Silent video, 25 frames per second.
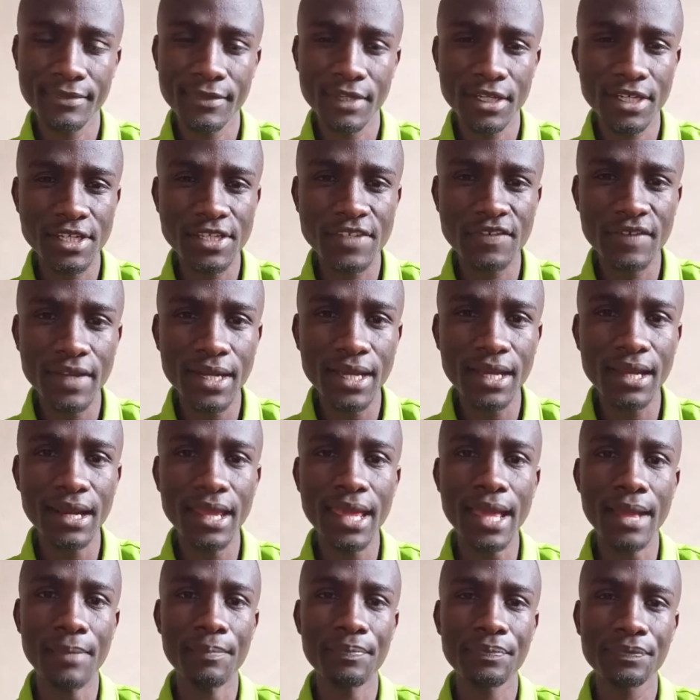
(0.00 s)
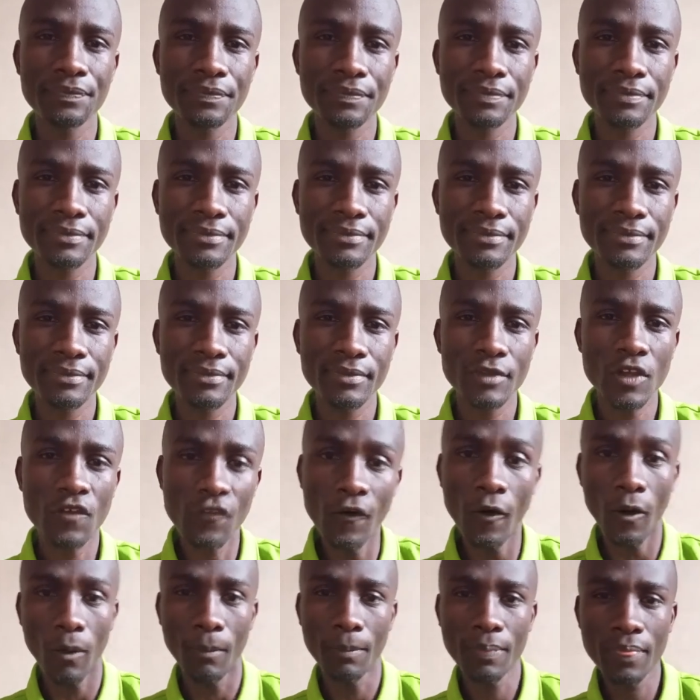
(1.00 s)
It is very clear.
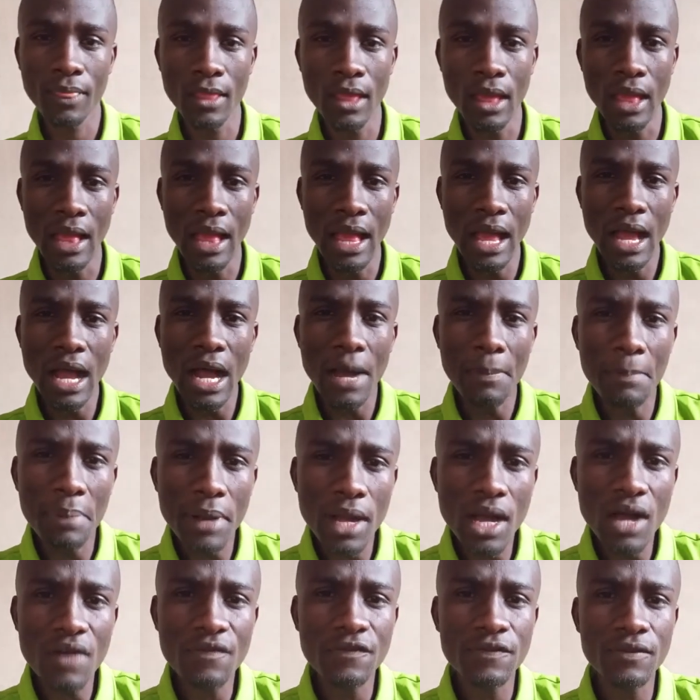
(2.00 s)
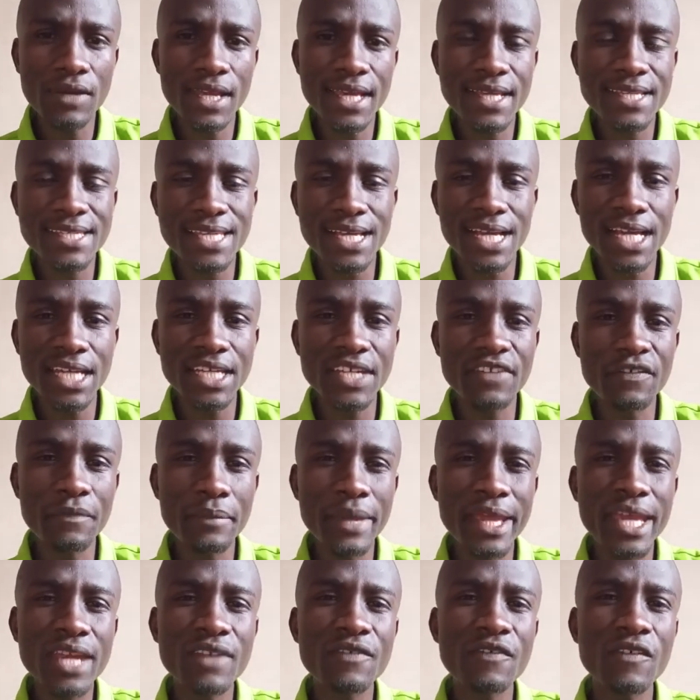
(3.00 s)
4, a powerful executive
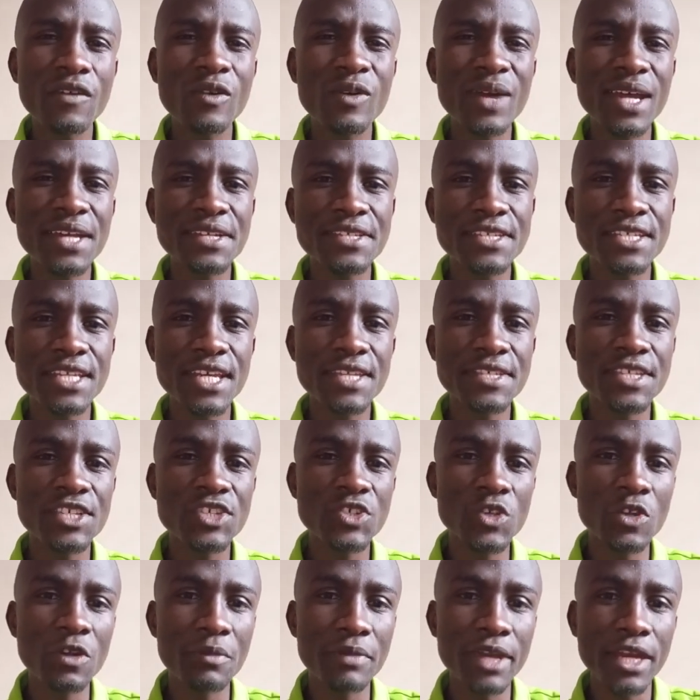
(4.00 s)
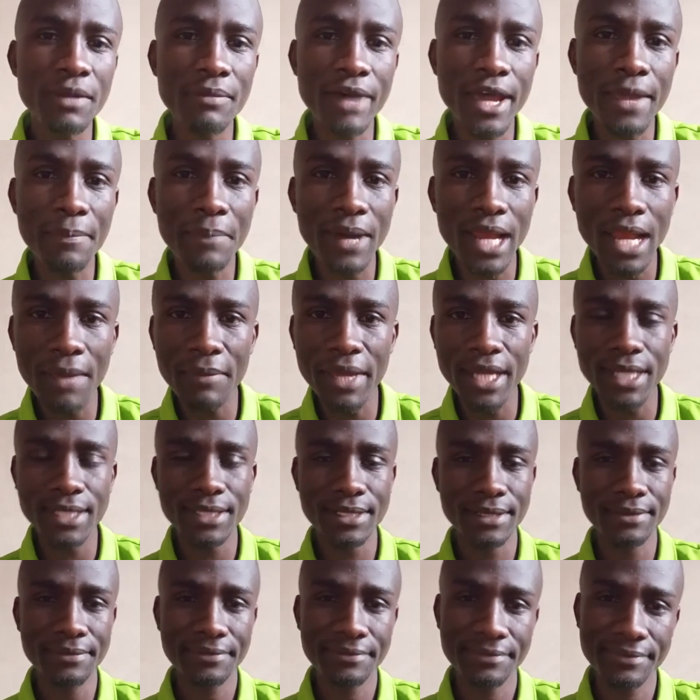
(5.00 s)
may influence decisions made by
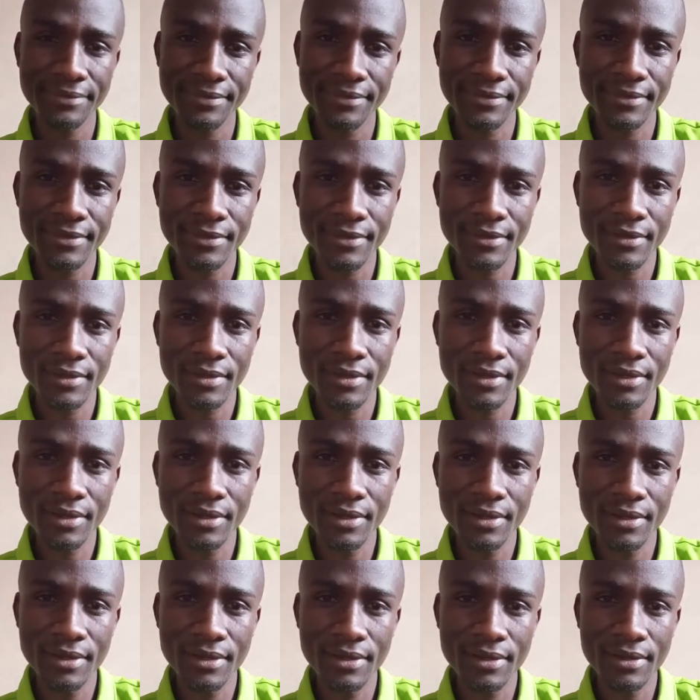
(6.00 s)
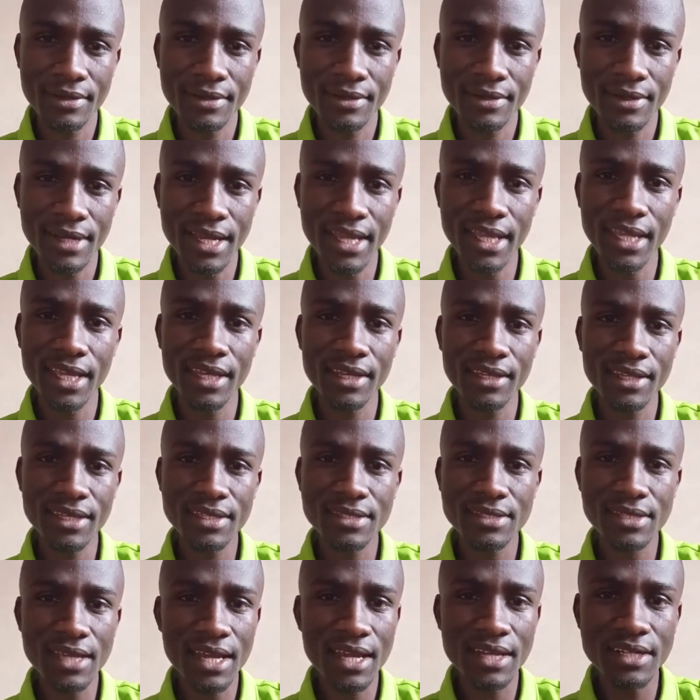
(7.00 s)
Parliament. Like in
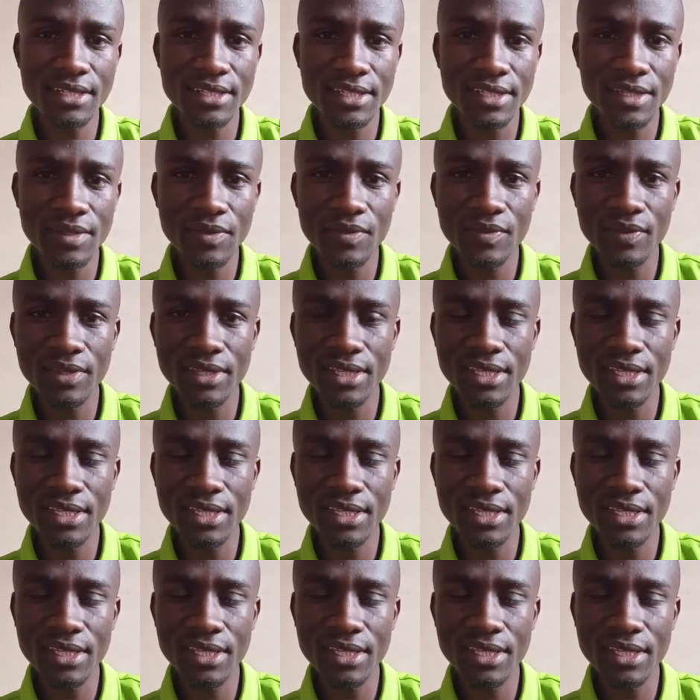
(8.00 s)
this country,